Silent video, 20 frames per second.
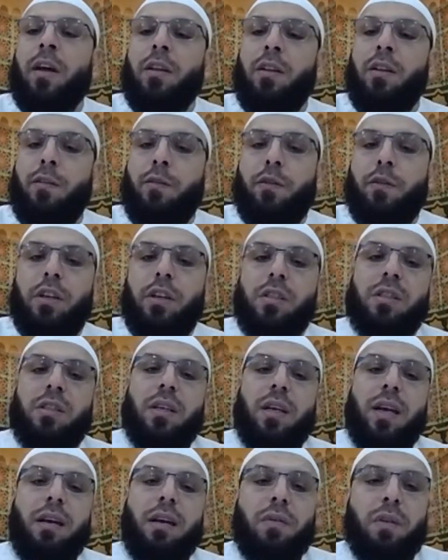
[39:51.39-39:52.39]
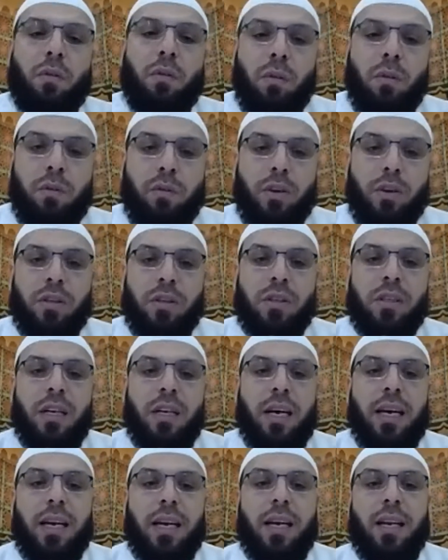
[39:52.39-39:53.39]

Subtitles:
the first heaven or the first sky,